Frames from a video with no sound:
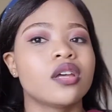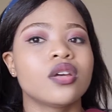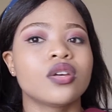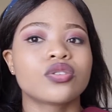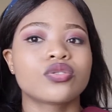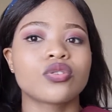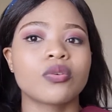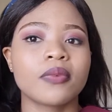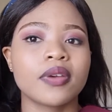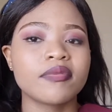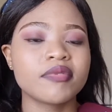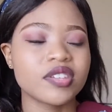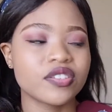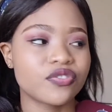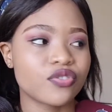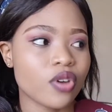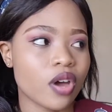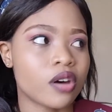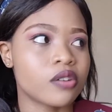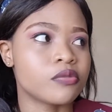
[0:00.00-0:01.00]
So maybe if
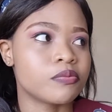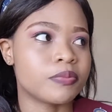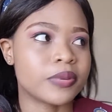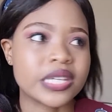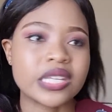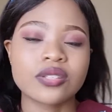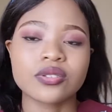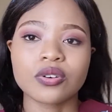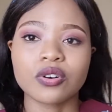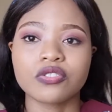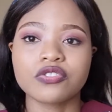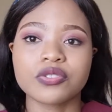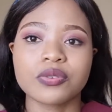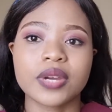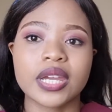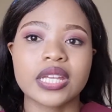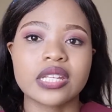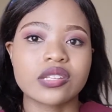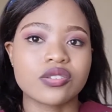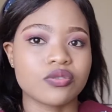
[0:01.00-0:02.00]
you are obese or
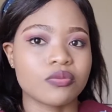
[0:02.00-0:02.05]
overweight,